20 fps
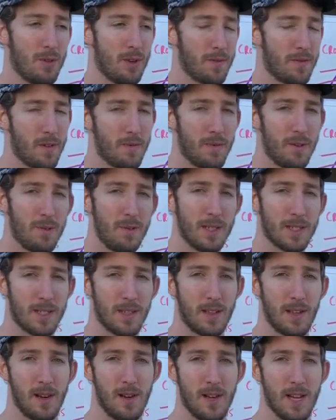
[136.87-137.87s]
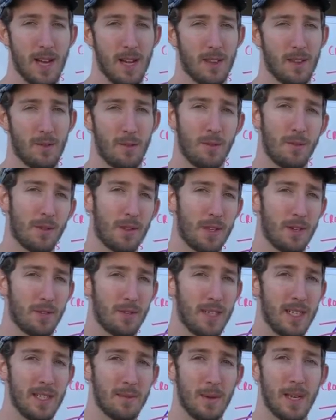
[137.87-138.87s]
but if our food isn't there yet, then we really
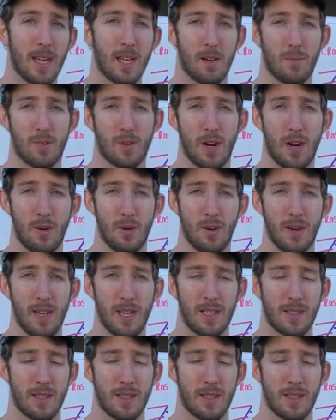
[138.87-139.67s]
don't need to make it a priority.